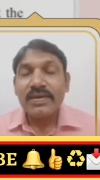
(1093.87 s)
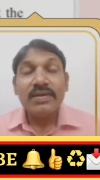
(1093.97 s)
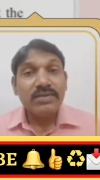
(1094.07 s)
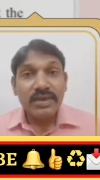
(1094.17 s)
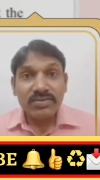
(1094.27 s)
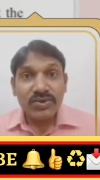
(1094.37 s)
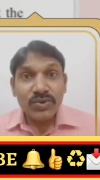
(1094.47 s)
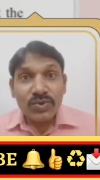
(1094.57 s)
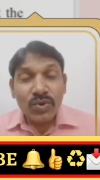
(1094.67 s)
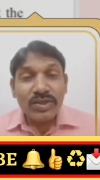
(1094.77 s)
Yes, you
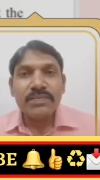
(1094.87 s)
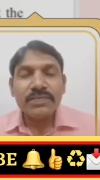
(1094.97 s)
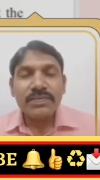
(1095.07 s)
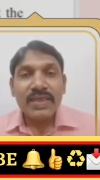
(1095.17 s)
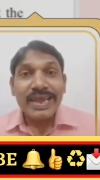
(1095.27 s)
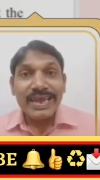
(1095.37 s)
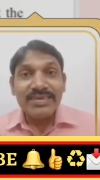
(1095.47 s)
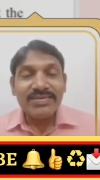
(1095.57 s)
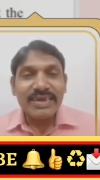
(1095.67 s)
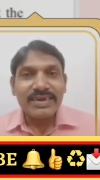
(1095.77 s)
know that
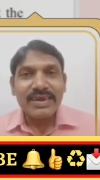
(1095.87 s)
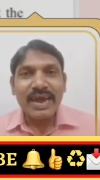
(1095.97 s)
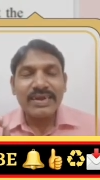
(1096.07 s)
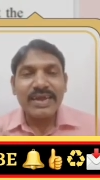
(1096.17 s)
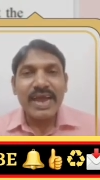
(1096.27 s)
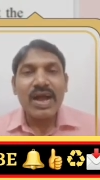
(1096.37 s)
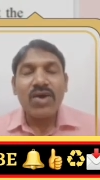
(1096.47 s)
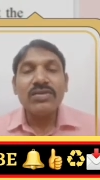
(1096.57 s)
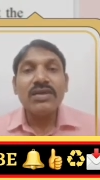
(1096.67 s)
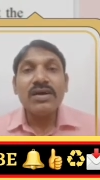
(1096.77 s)
insect attack
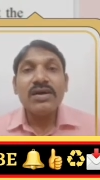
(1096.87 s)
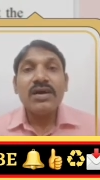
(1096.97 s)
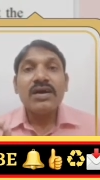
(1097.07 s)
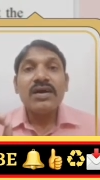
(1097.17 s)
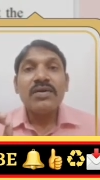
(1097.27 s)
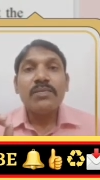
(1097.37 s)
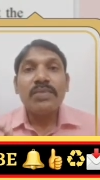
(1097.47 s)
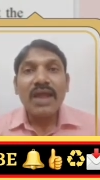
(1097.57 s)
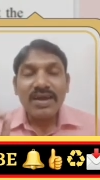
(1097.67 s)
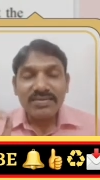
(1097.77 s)
on the
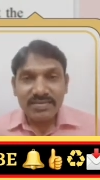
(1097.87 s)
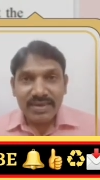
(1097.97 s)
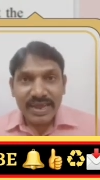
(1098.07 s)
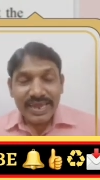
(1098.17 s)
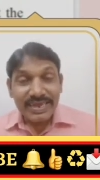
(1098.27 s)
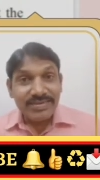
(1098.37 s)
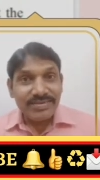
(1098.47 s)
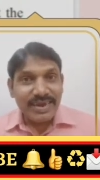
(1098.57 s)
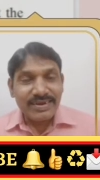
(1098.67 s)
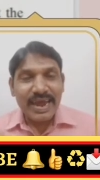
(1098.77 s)
plants,
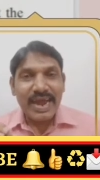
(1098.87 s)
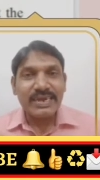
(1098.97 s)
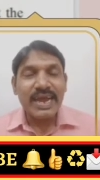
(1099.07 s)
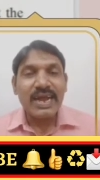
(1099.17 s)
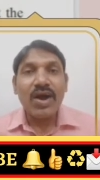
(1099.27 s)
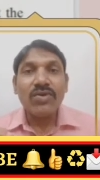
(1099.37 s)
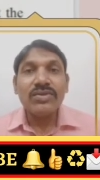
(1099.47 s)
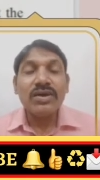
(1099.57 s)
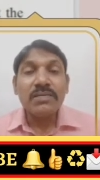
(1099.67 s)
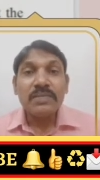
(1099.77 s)
insect attack on
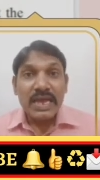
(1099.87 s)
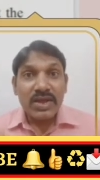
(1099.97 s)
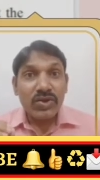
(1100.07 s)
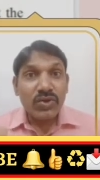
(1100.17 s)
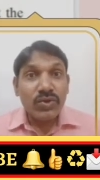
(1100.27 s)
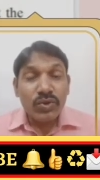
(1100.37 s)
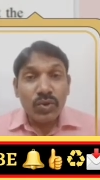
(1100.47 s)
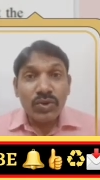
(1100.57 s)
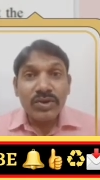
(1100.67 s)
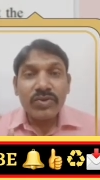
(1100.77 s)
the
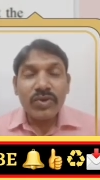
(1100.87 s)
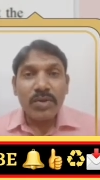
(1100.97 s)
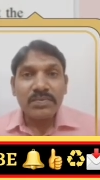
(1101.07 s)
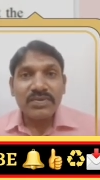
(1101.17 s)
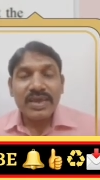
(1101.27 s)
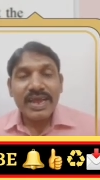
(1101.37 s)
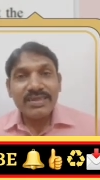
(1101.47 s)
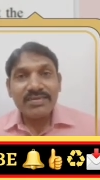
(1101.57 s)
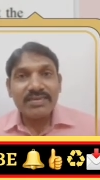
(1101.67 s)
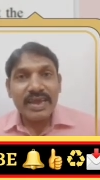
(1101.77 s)
grown crops. In the
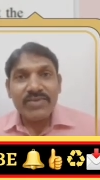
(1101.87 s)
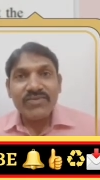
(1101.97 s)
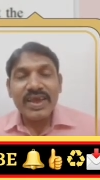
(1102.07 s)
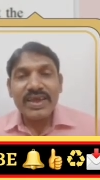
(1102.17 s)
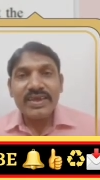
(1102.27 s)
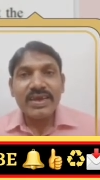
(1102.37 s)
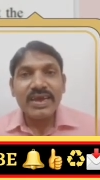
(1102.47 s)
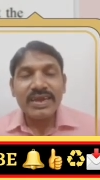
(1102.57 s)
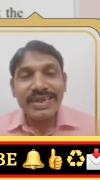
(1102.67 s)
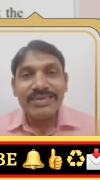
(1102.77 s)
same way here,
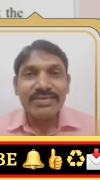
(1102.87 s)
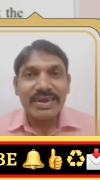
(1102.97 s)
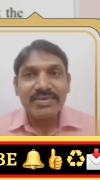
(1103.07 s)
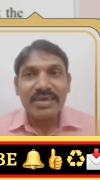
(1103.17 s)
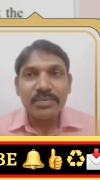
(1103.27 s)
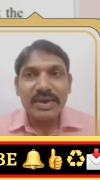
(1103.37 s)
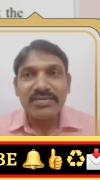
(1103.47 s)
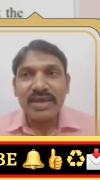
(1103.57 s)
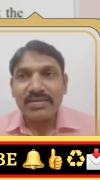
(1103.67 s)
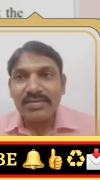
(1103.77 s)
insects and pests
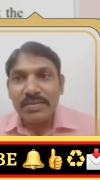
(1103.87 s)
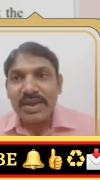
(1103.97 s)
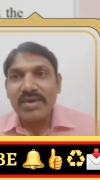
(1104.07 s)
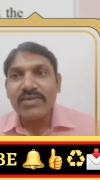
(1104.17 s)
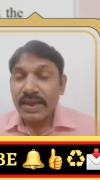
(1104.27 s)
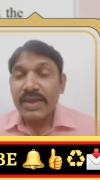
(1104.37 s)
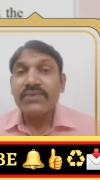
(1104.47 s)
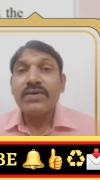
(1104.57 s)
are similar one. If